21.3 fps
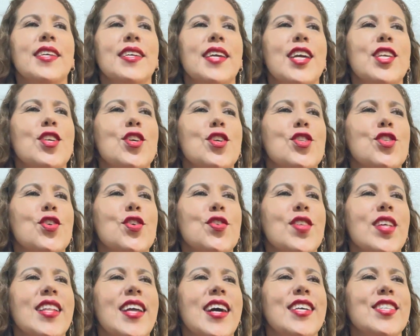Can you turn
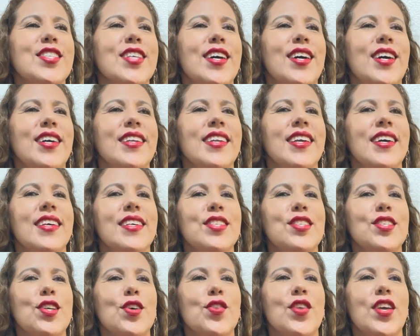the lights on
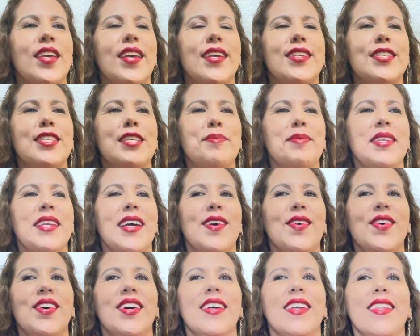so they can see me now?
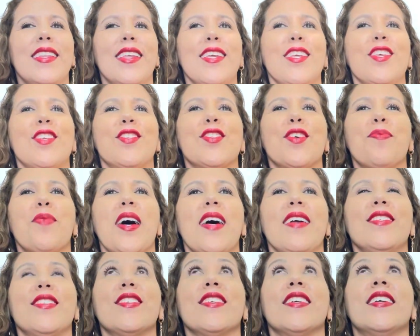Thank you so
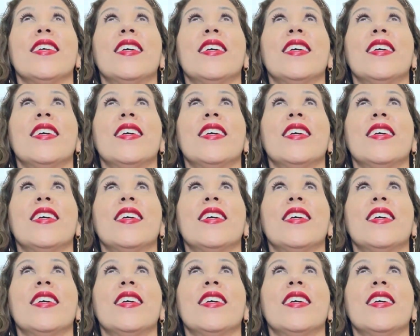much.